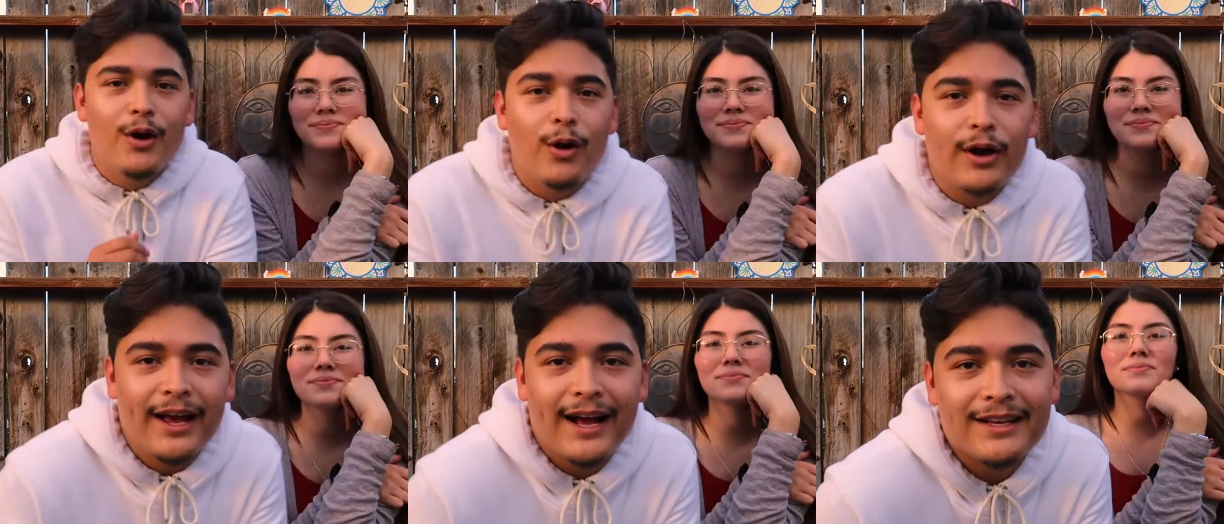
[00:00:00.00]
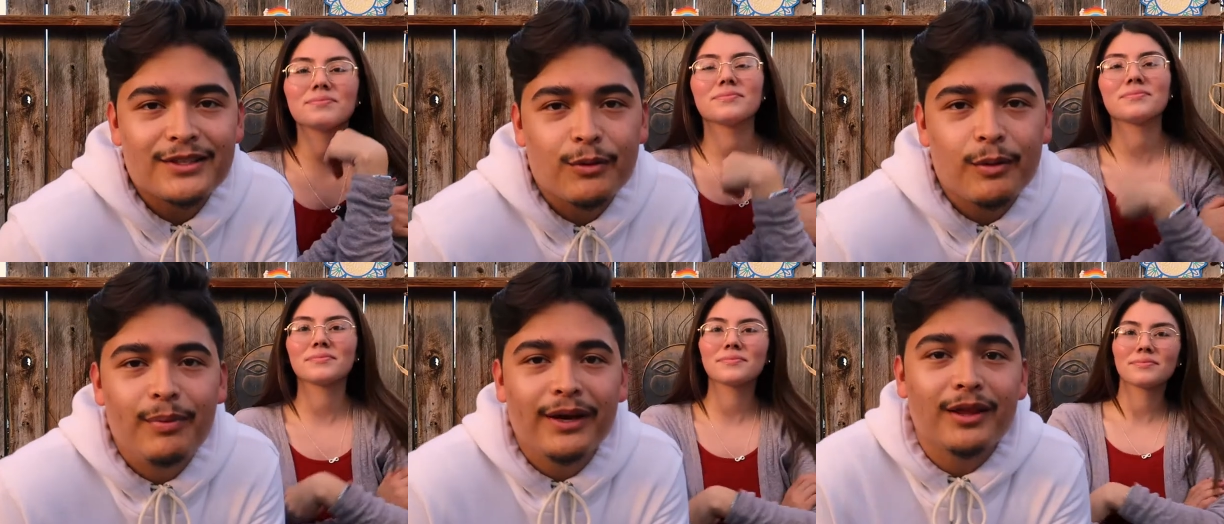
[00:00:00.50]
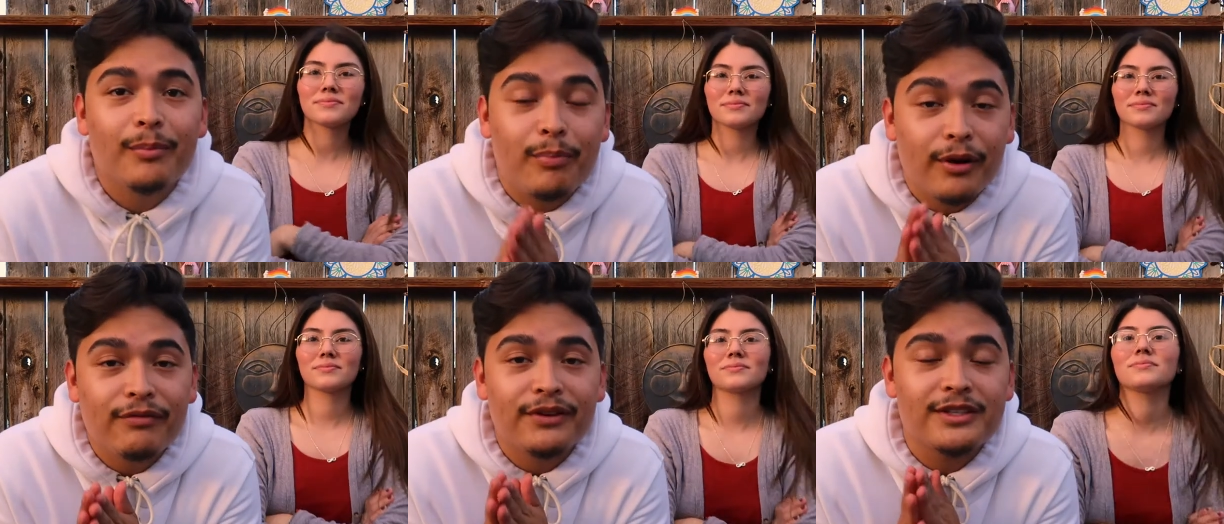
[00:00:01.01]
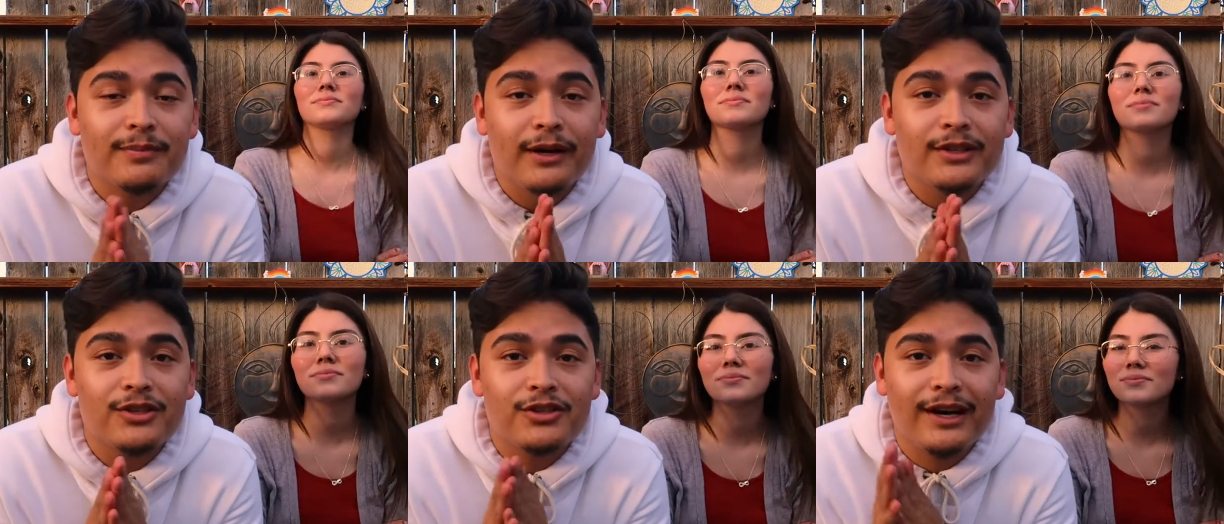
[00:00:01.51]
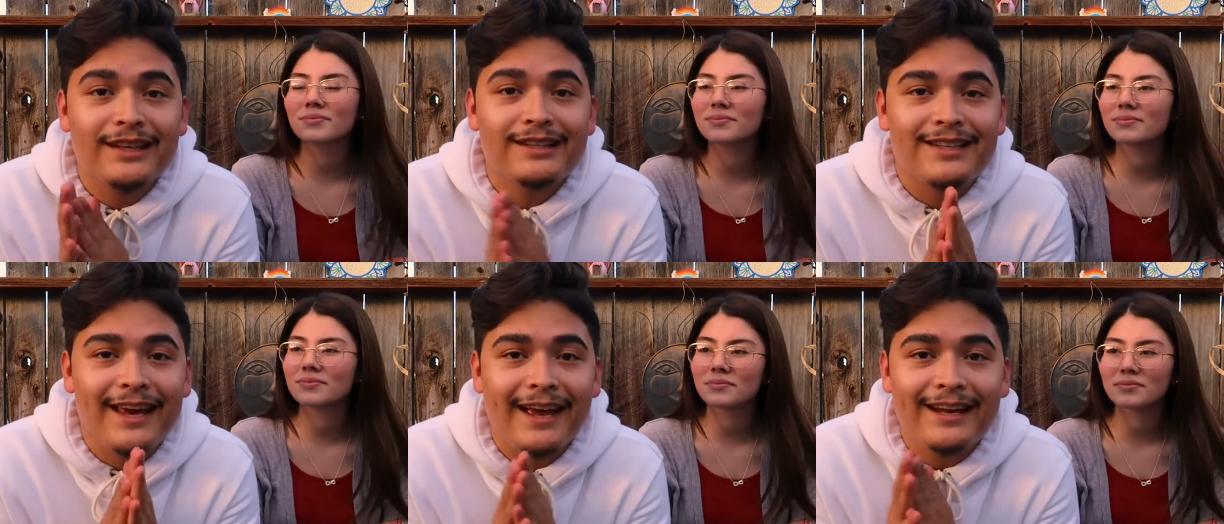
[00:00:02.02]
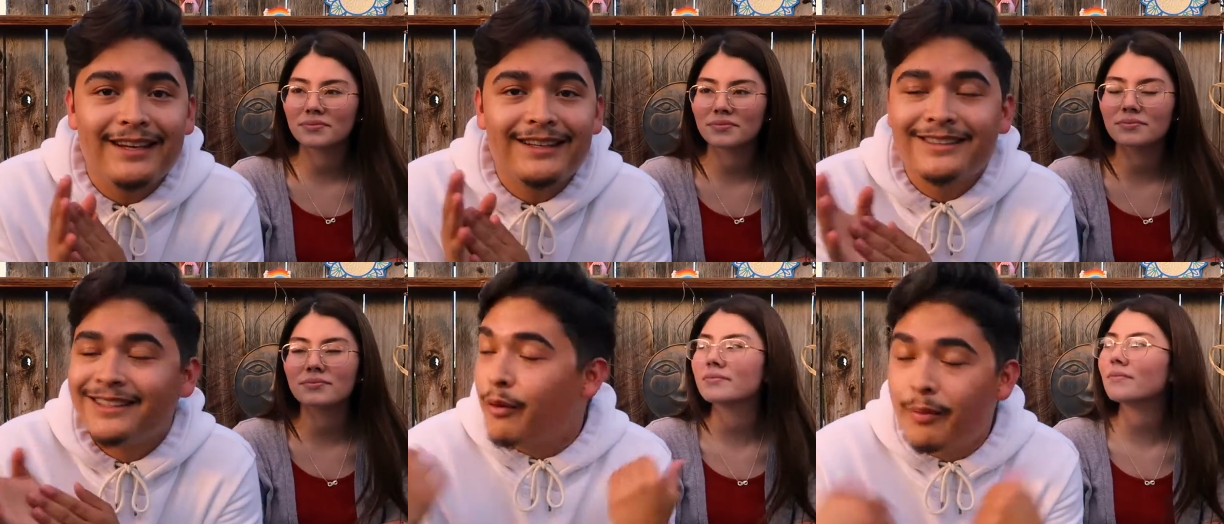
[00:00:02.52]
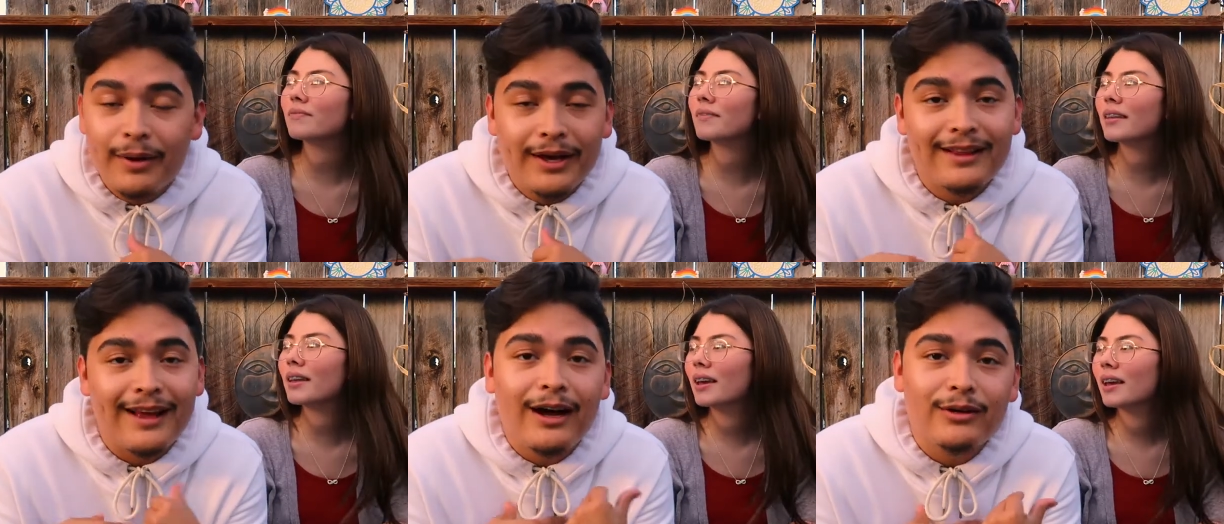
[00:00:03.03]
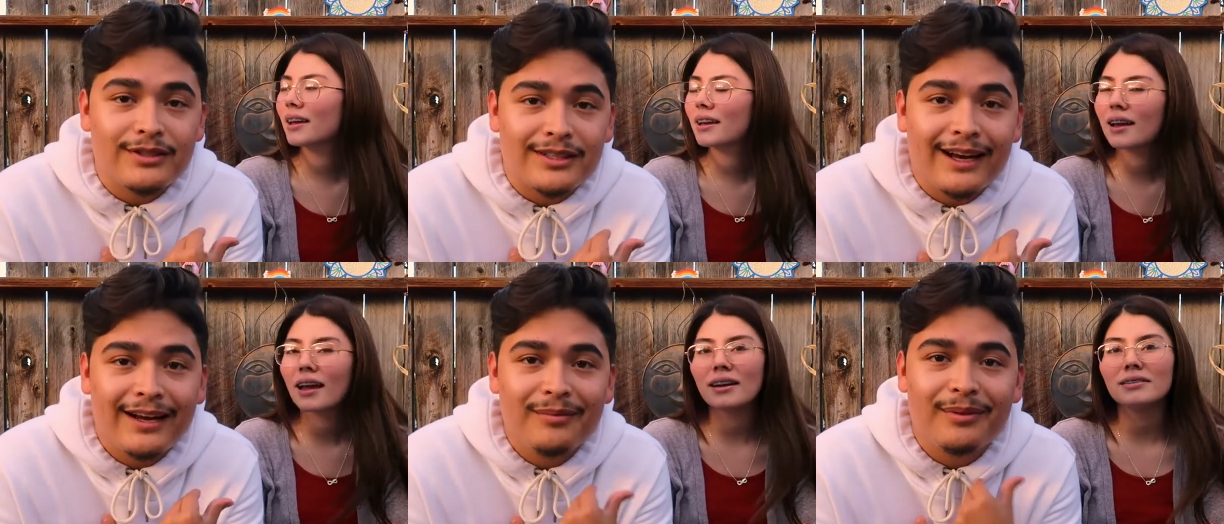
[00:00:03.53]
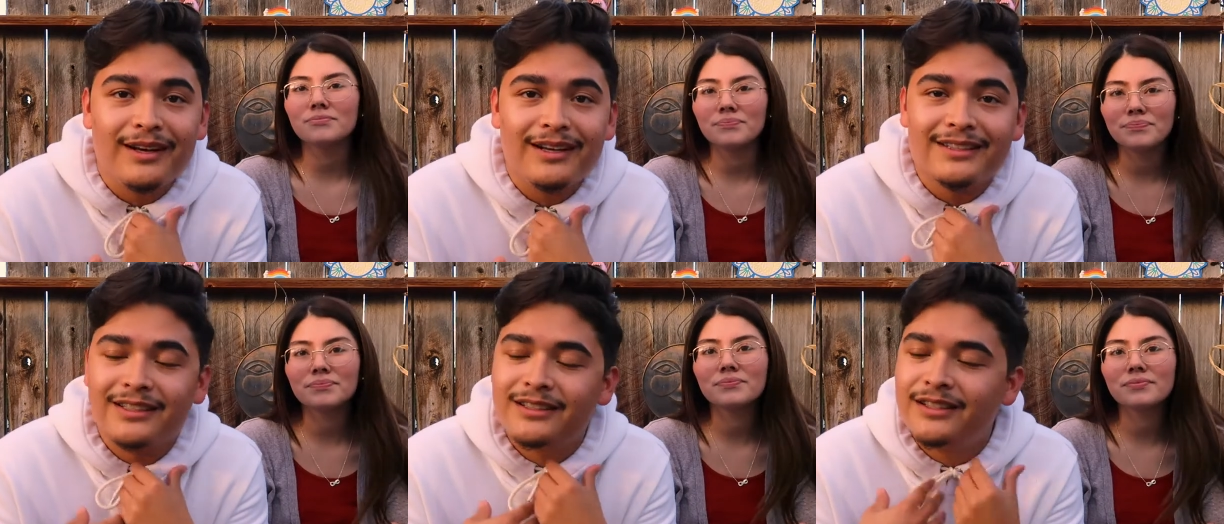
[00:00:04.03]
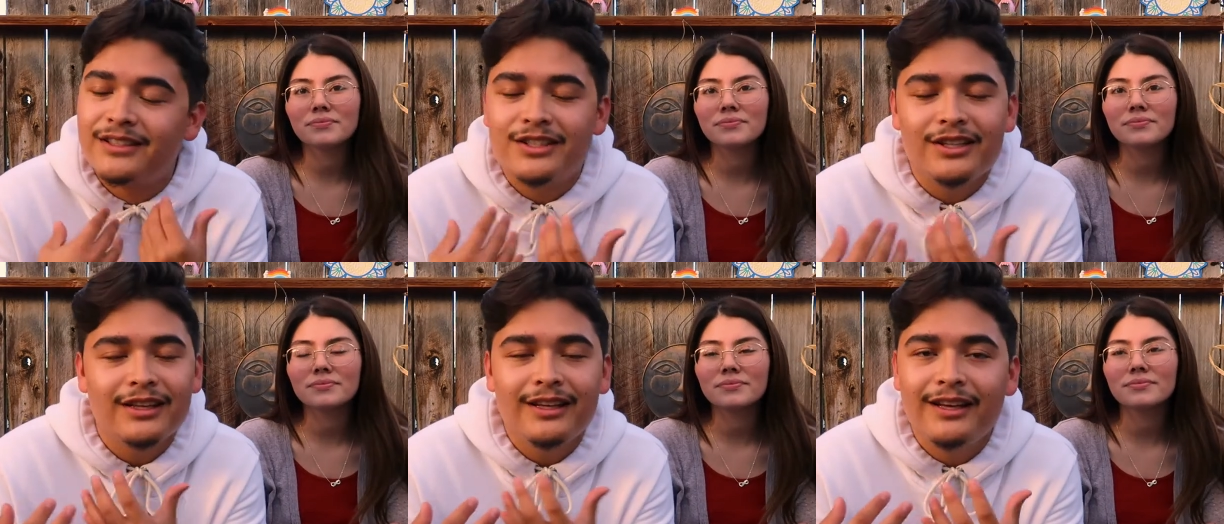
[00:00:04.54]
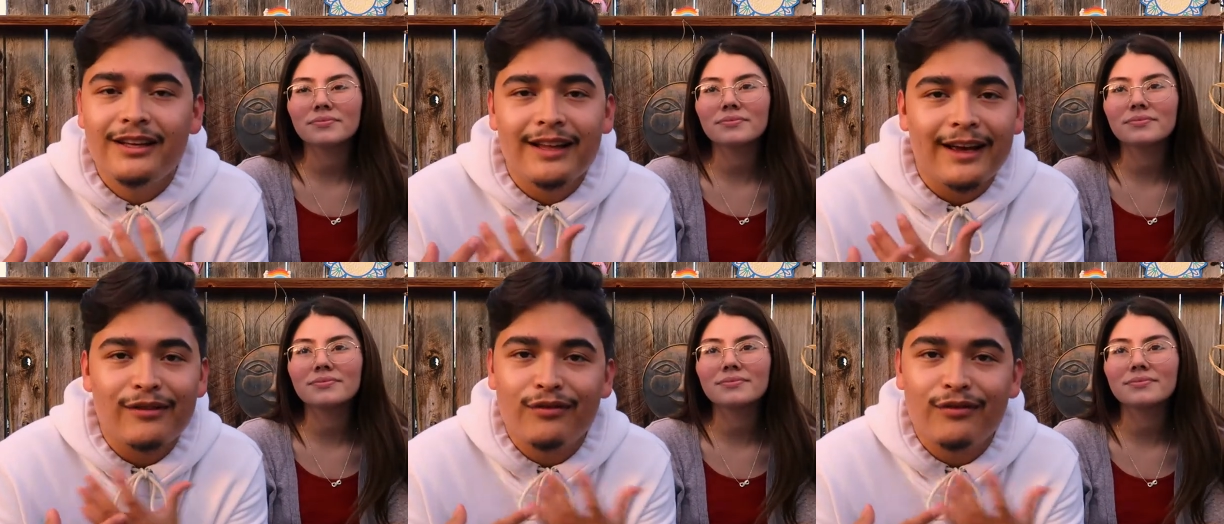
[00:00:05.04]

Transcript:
Speaker 1: Okay guys, so we picked the perfect spot to try these candies. We picked outside because it's a chilly like